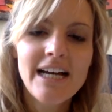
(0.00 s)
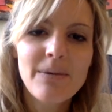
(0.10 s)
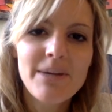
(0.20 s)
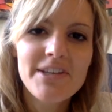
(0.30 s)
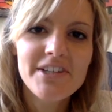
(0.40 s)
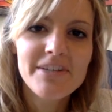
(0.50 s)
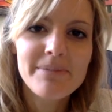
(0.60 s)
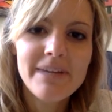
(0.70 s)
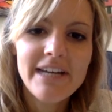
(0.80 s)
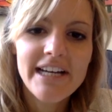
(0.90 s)
Winthrop.
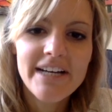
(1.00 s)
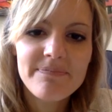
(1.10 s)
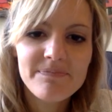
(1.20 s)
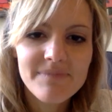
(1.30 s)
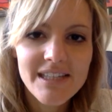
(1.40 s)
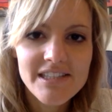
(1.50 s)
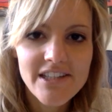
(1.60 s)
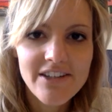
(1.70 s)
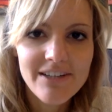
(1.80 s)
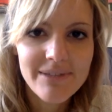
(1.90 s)
So
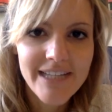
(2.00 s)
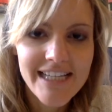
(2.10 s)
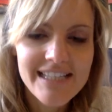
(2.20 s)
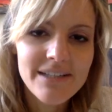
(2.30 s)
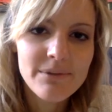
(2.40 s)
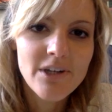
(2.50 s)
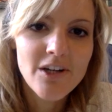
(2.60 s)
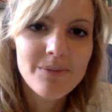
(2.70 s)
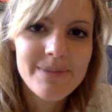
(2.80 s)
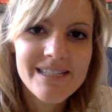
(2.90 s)
I realize that we're
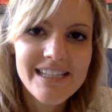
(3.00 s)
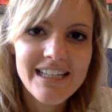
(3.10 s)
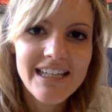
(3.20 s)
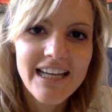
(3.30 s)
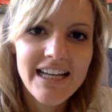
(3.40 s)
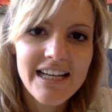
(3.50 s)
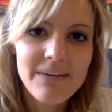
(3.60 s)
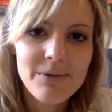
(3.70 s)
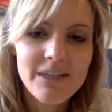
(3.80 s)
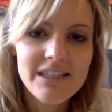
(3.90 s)
all busy, and I
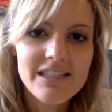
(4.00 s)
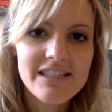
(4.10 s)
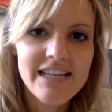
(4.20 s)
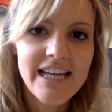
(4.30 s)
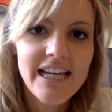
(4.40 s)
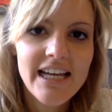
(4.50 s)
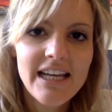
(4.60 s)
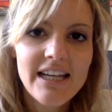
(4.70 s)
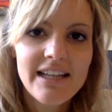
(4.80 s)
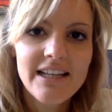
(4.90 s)
wanted to say
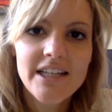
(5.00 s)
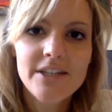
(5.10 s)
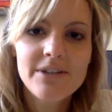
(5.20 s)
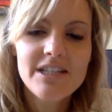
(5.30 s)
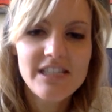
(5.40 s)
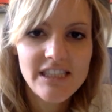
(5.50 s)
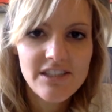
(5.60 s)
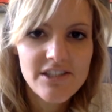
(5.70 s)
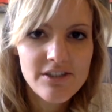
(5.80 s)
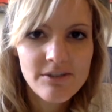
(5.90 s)
that you continue
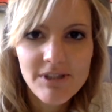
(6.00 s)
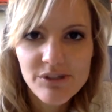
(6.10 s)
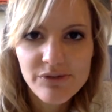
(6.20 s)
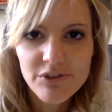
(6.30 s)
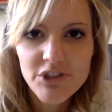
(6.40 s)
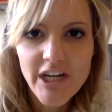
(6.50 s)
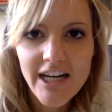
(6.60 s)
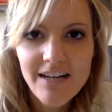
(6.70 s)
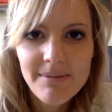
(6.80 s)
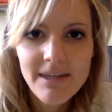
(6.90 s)
to do a wonderful
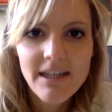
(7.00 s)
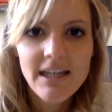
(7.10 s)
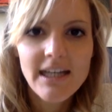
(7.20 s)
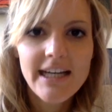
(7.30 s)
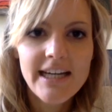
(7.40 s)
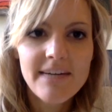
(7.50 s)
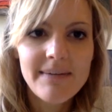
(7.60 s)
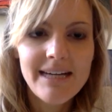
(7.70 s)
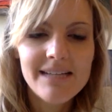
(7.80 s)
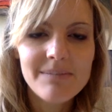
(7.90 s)
job.
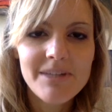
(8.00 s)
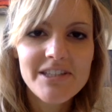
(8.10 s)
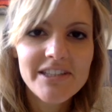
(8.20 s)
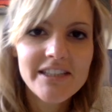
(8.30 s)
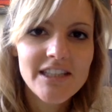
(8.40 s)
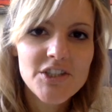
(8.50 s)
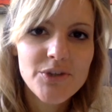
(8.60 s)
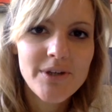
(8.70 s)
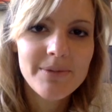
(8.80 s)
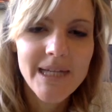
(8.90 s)
I particularly
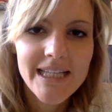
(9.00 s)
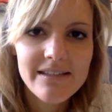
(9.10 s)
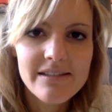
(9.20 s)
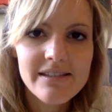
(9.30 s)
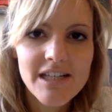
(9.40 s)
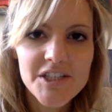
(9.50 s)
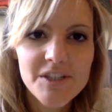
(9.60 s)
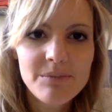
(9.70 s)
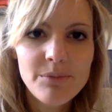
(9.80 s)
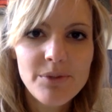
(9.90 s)
enjoy reading the
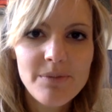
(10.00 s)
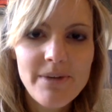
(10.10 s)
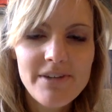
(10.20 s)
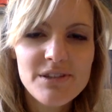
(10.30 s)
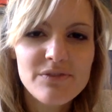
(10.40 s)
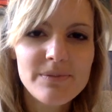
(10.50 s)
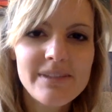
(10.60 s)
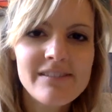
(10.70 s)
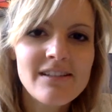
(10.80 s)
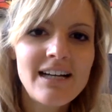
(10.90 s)
discussion board posts from
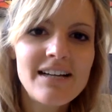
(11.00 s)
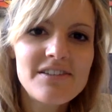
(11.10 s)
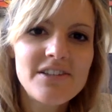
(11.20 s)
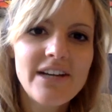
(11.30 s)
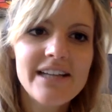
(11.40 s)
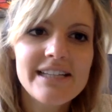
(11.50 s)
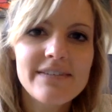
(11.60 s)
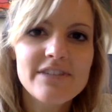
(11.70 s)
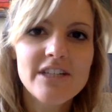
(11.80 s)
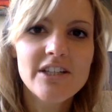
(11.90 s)
this class. You guys have
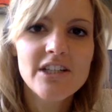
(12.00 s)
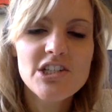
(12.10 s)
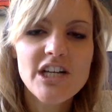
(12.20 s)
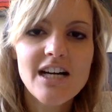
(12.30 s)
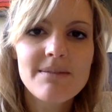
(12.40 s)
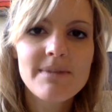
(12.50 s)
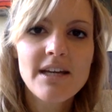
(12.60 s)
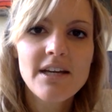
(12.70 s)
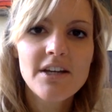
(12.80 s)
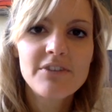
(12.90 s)
done a good job
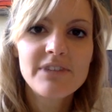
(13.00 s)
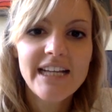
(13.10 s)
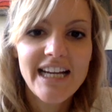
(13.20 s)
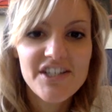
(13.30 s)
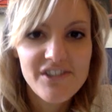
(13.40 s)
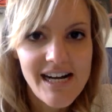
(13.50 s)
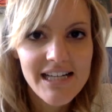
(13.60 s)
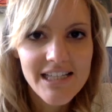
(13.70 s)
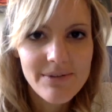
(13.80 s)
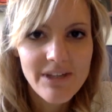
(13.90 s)
really
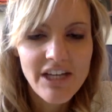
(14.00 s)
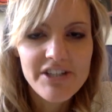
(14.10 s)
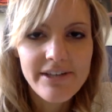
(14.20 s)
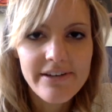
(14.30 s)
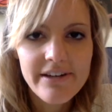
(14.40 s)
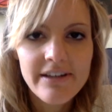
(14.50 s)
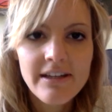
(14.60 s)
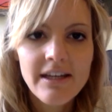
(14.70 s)
interacting with each other,